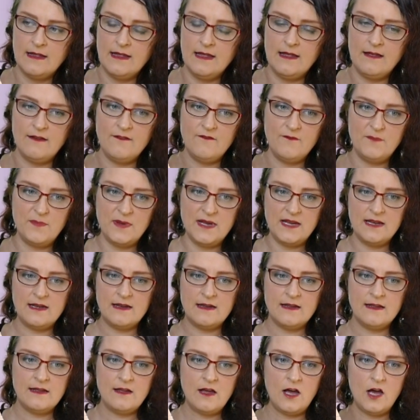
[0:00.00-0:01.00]
have
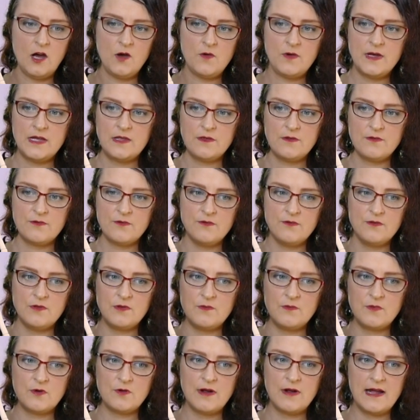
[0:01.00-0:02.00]
been hoeing through
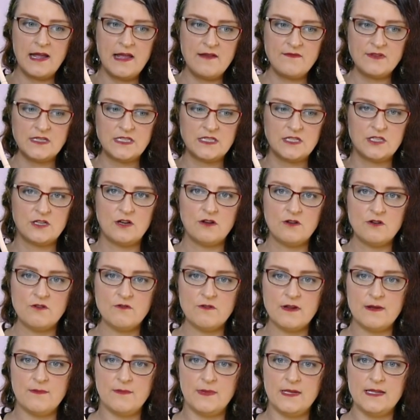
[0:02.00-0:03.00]
them, or I have a sock
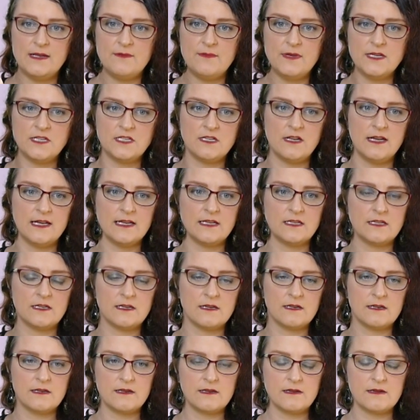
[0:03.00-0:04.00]
gremlin, much like
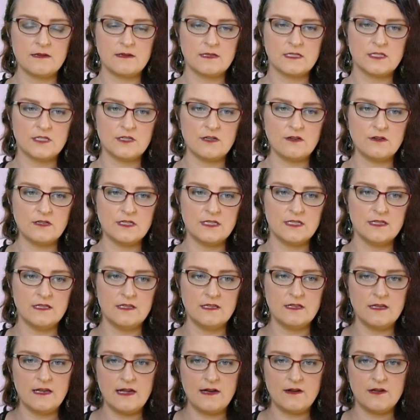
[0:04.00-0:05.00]
socks
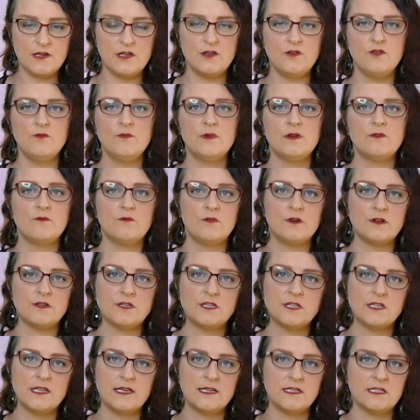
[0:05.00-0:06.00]
in our human
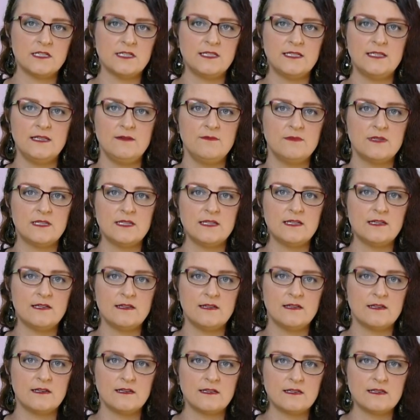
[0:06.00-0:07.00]
wash, that just seem
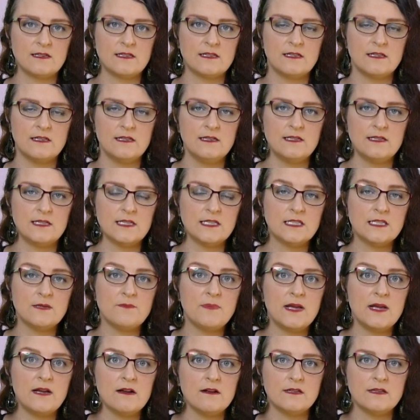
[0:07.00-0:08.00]
to
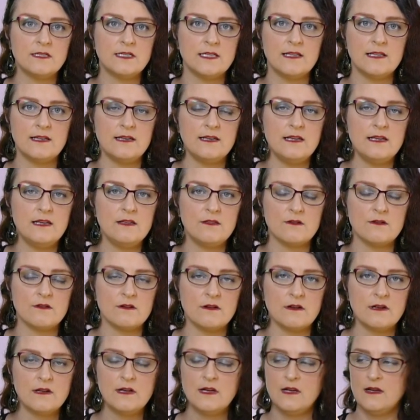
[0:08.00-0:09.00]
disappear into the
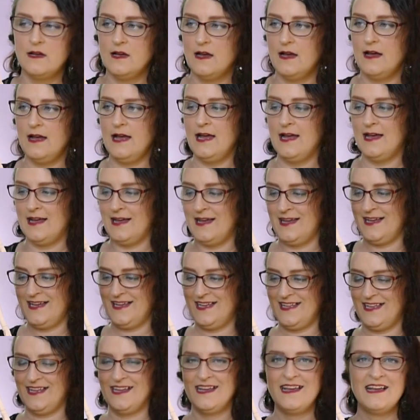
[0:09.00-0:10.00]
neither.
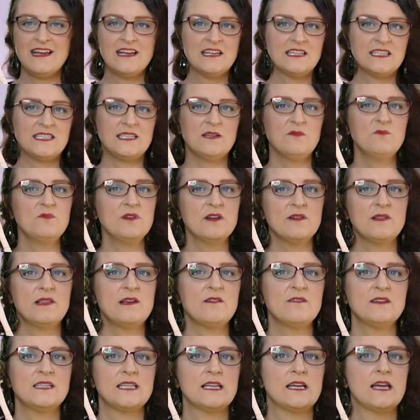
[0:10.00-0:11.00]
Somewhere
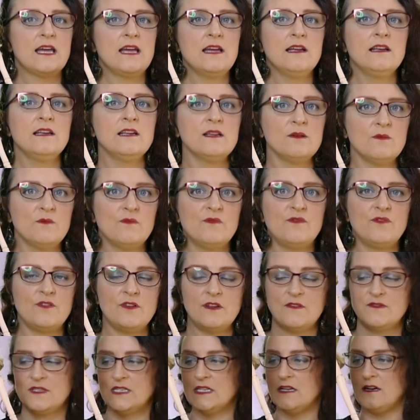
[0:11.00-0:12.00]
there is a kingdom
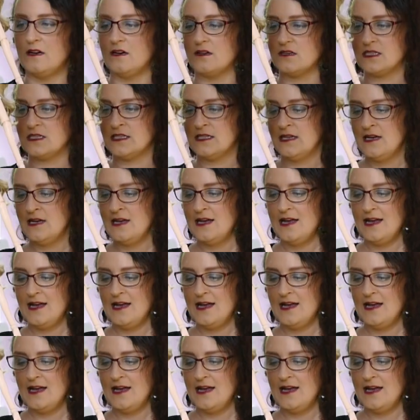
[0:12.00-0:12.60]
full of socks.